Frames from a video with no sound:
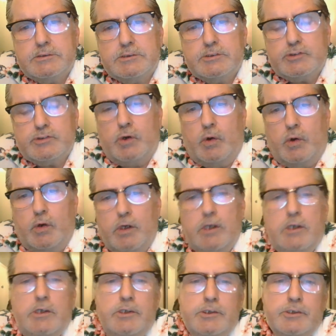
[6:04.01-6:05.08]
So
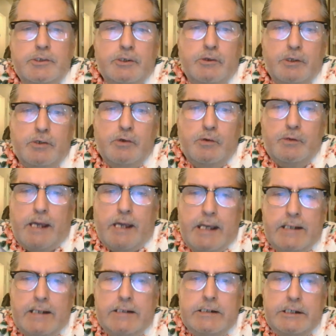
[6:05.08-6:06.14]
you can only go
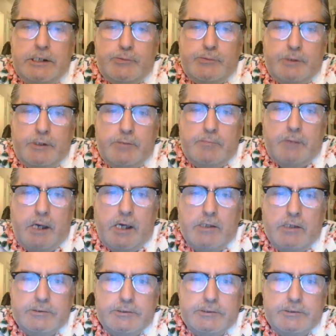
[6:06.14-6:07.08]
93 miles